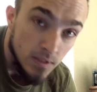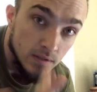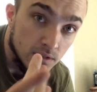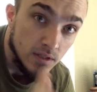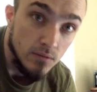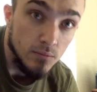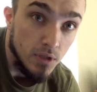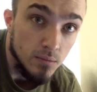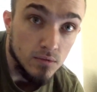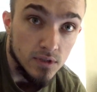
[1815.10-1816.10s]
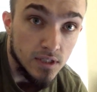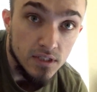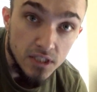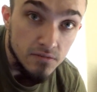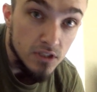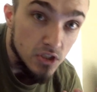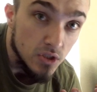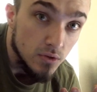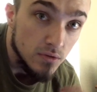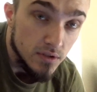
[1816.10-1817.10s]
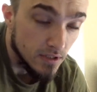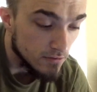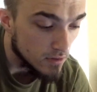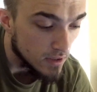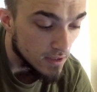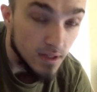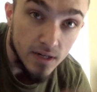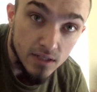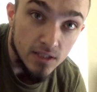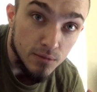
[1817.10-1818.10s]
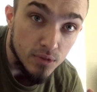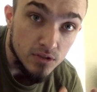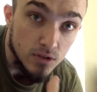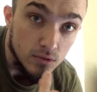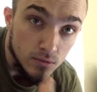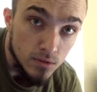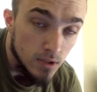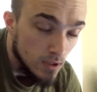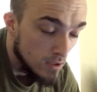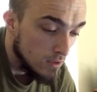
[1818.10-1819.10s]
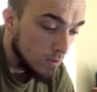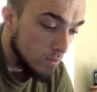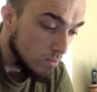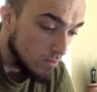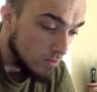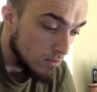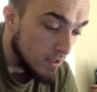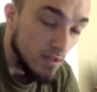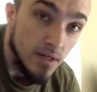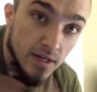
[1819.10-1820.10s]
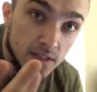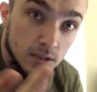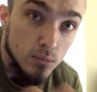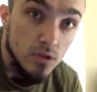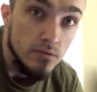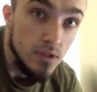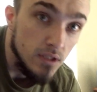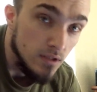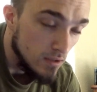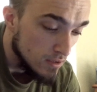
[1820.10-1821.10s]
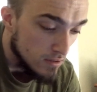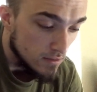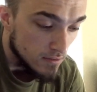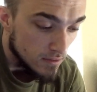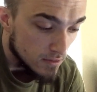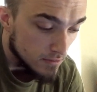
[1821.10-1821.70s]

just like when people's like TV shows, like for like the next episode or like the next movie, and